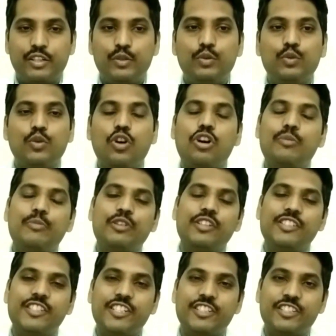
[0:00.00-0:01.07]
due to
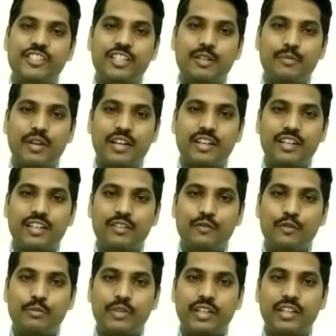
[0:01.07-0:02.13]
hormonal changes in pregnant
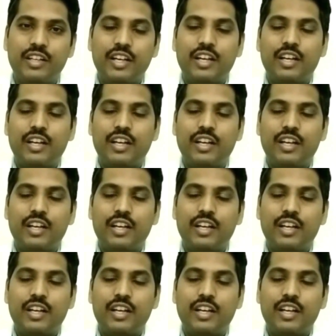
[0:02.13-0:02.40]
women,